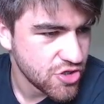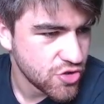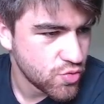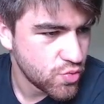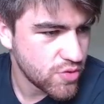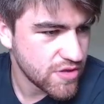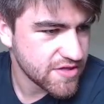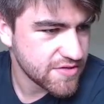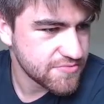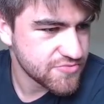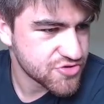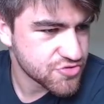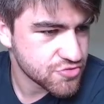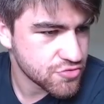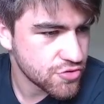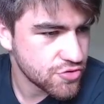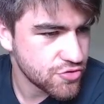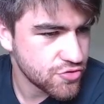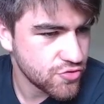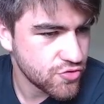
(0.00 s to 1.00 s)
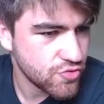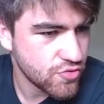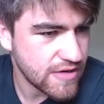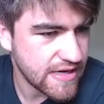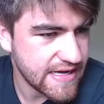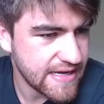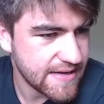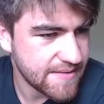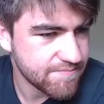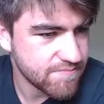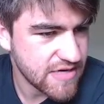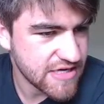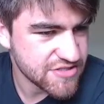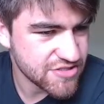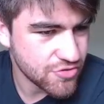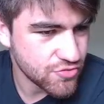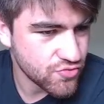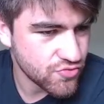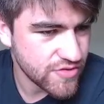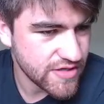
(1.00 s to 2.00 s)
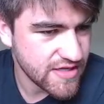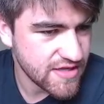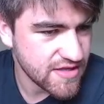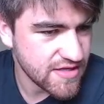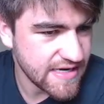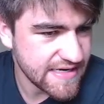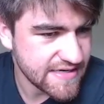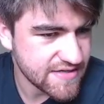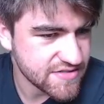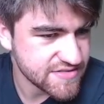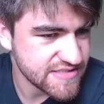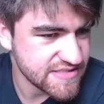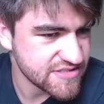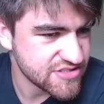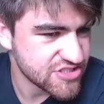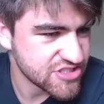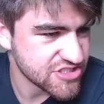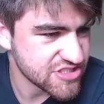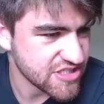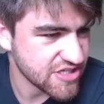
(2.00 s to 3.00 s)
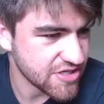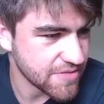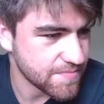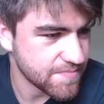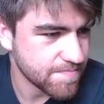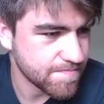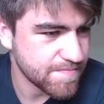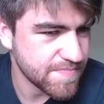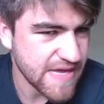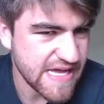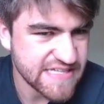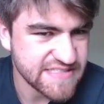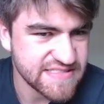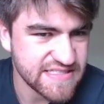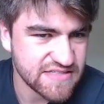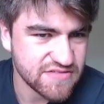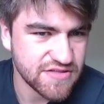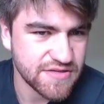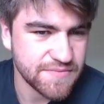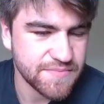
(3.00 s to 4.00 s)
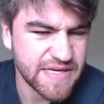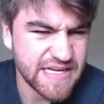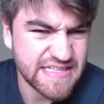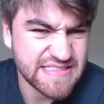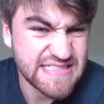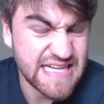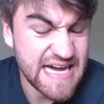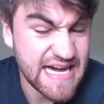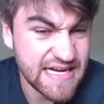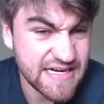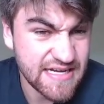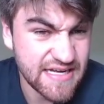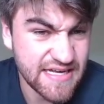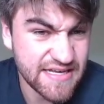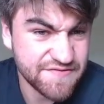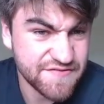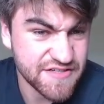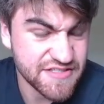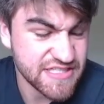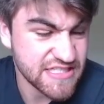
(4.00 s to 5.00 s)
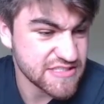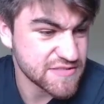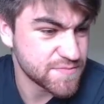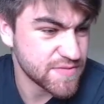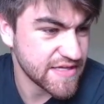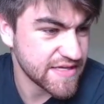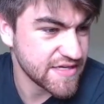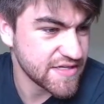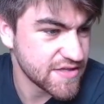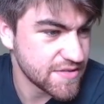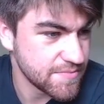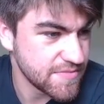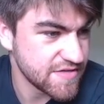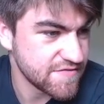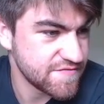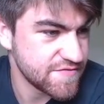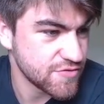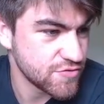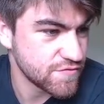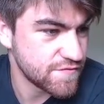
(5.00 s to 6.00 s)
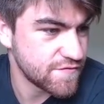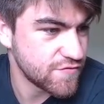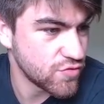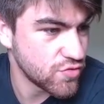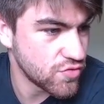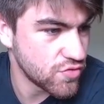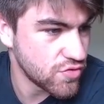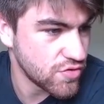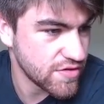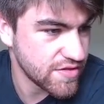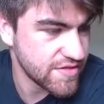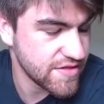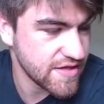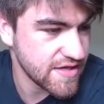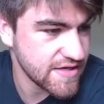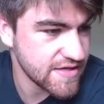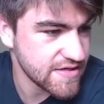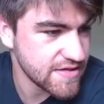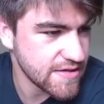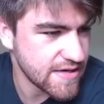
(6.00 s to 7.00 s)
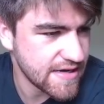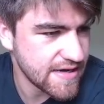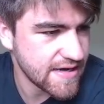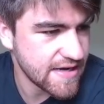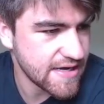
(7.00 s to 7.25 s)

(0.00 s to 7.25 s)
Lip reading: Willem Drew, I don't really like, because he's just going to basically be a tagger if he does play in the midfield for the